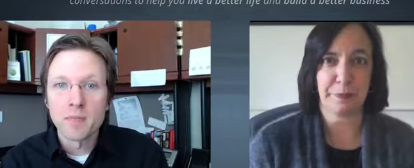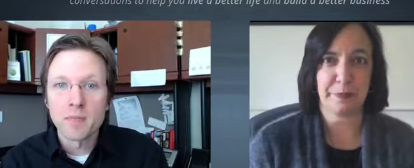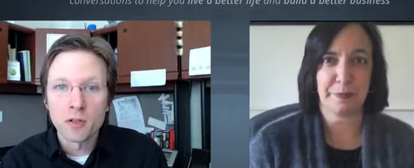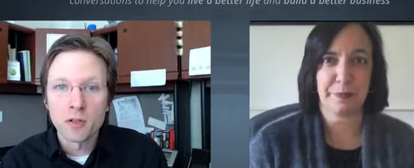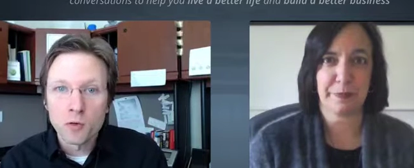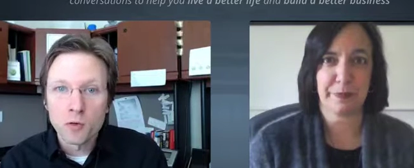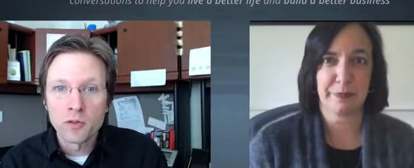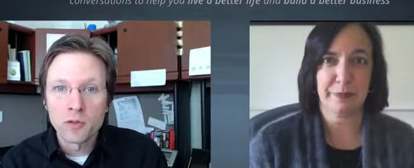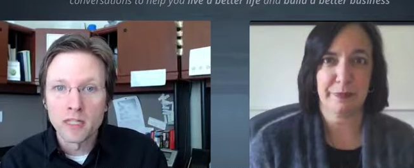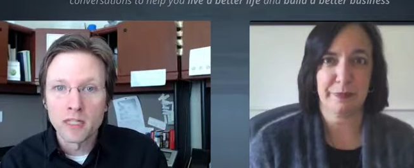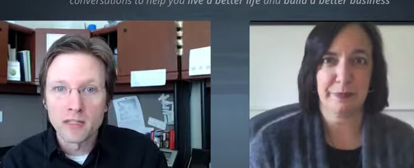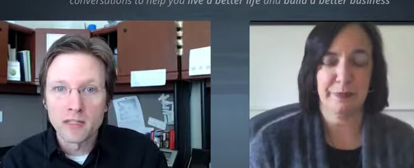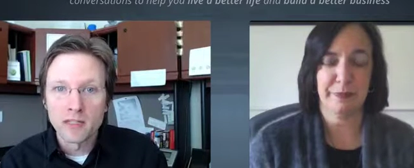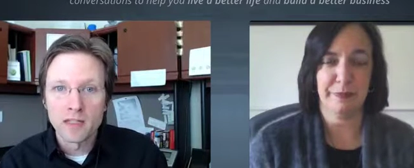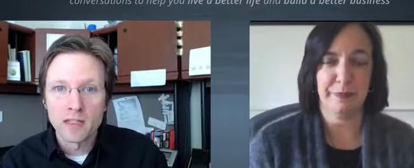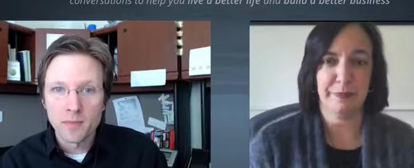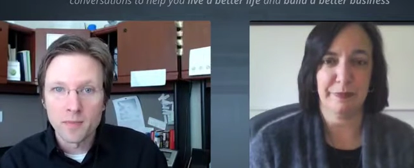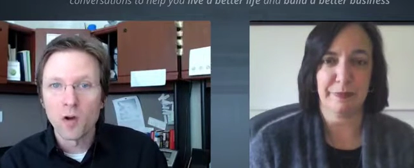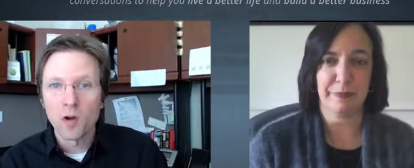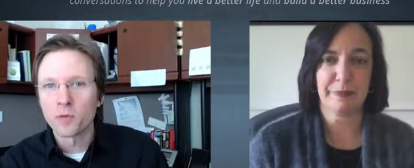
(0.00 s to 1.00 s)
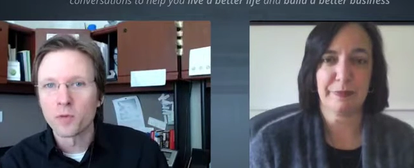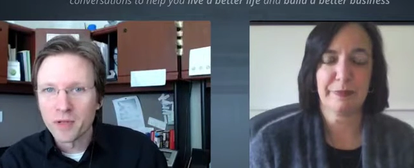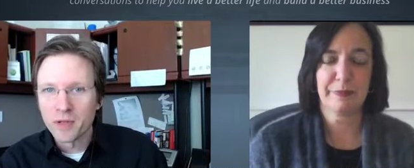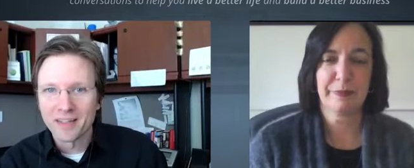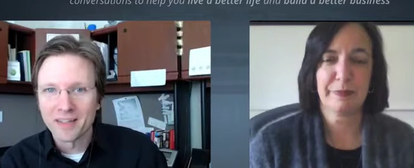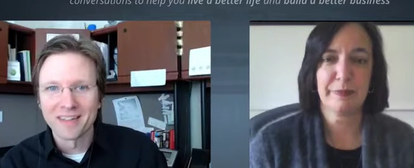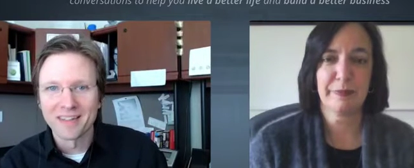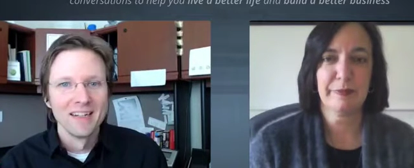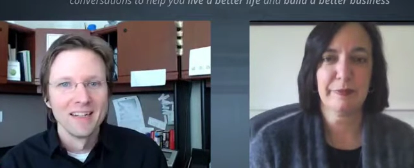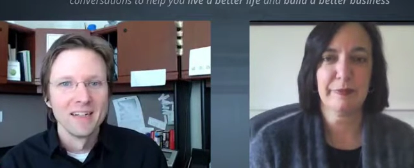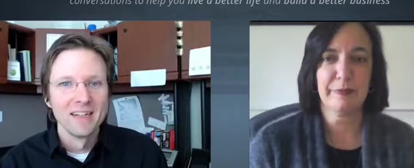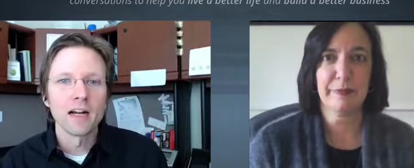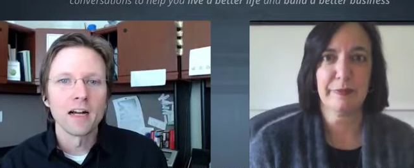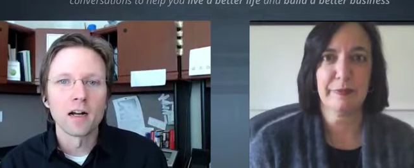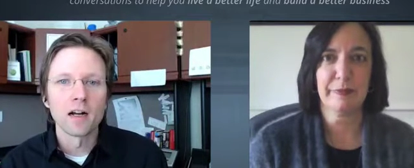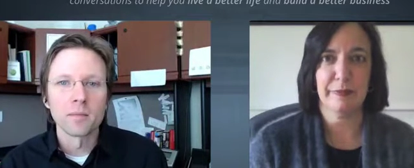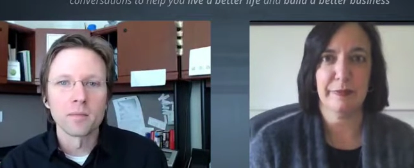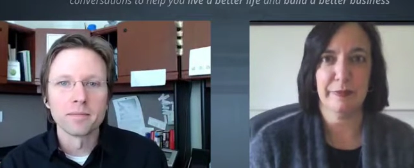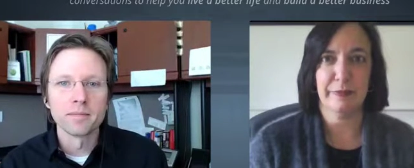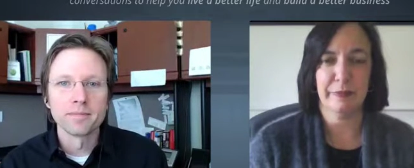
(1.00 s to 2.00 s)
Speaker 1: a new thing to them, and hopefully we can
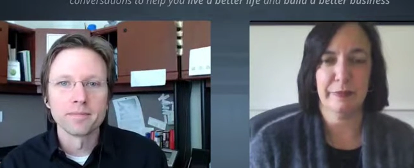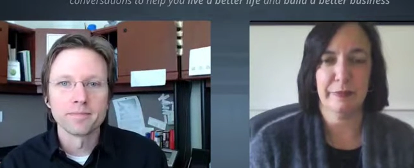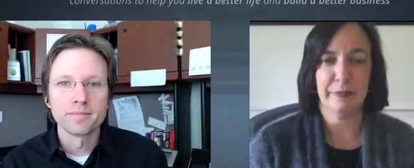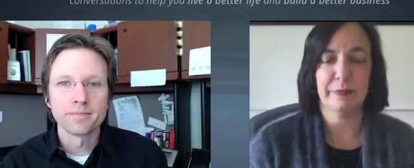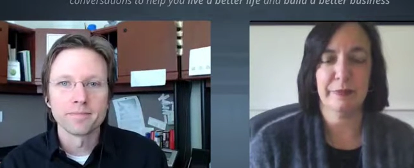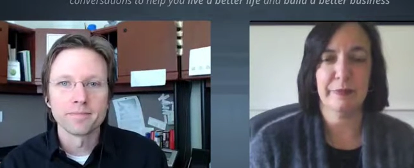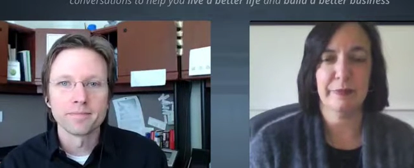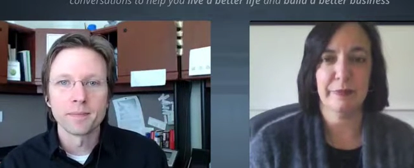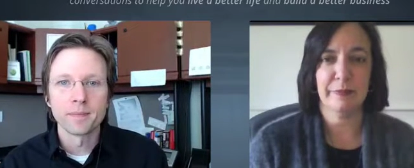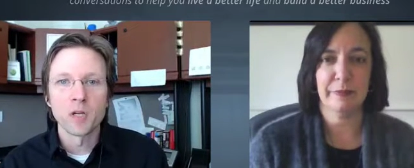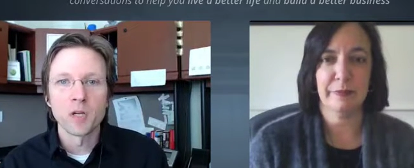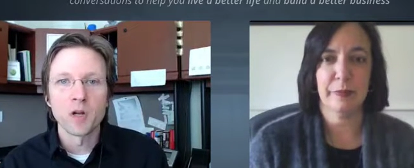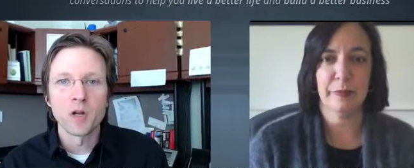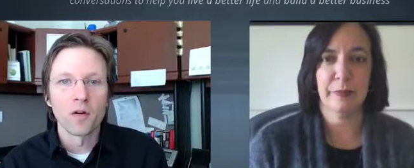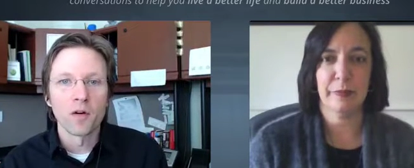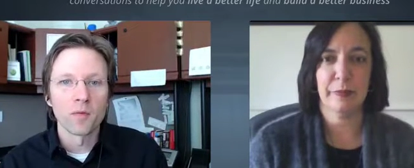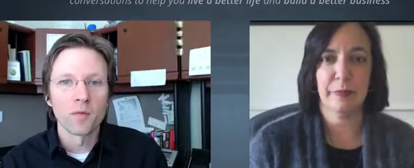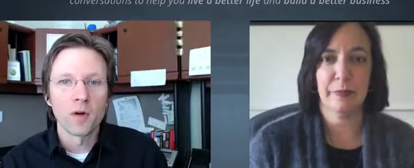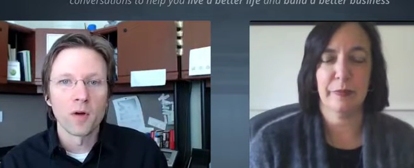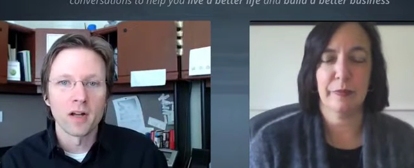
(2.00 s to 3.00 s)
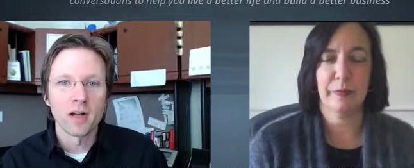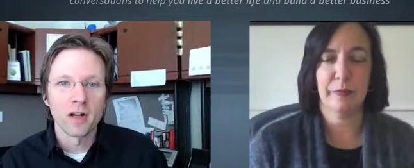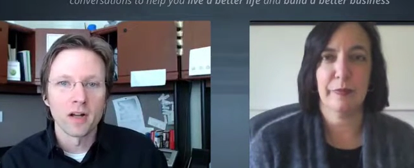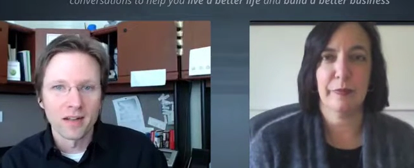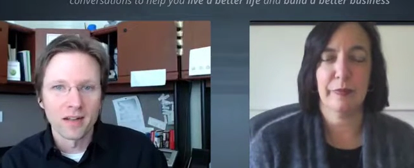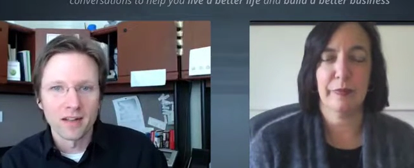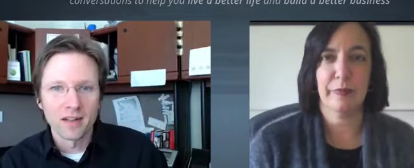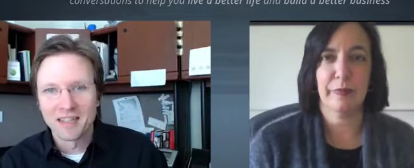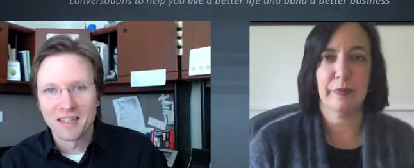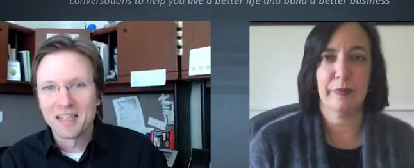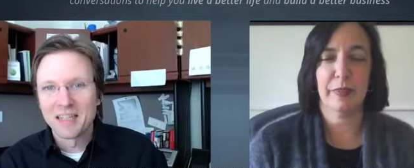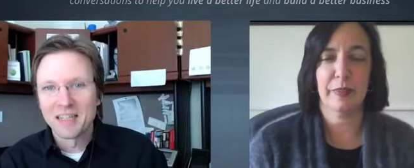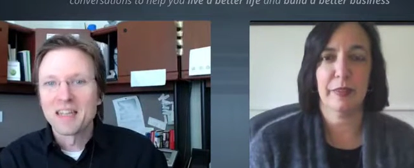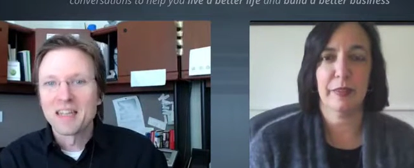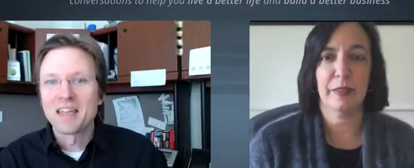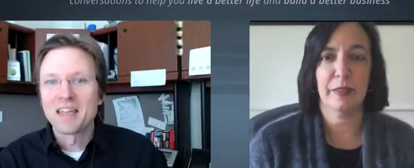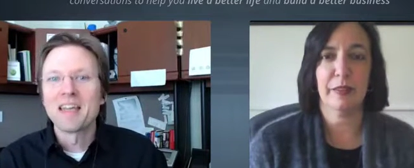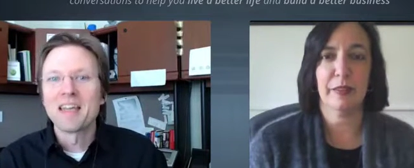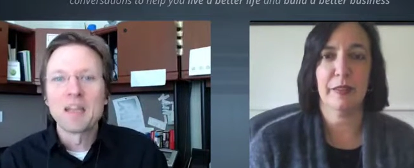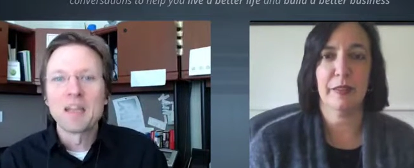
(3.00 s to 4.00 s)
um, you know, uh,
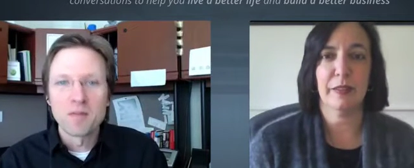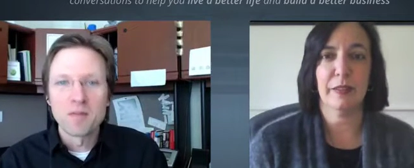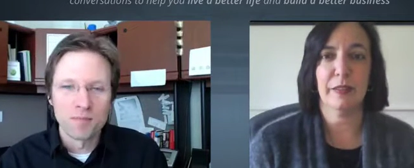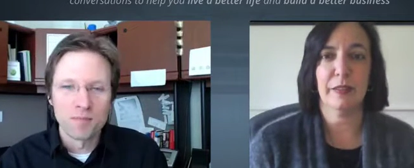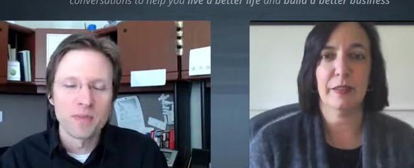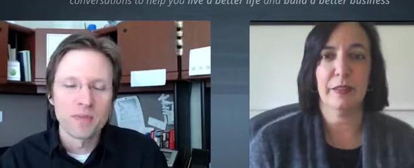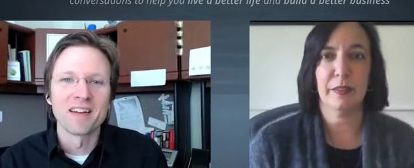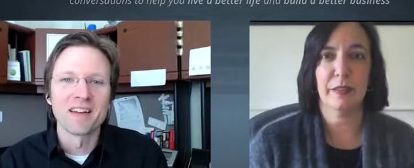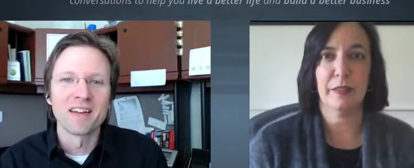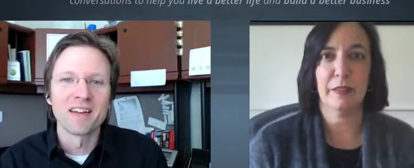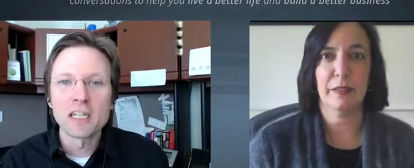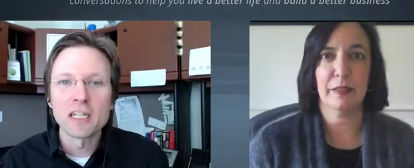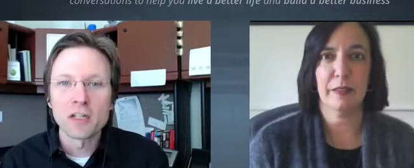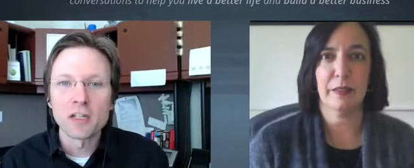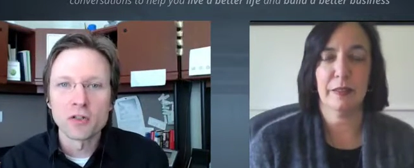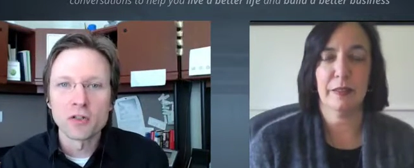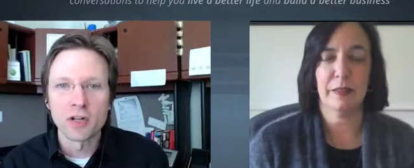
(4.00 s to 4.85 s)
be a, a, nice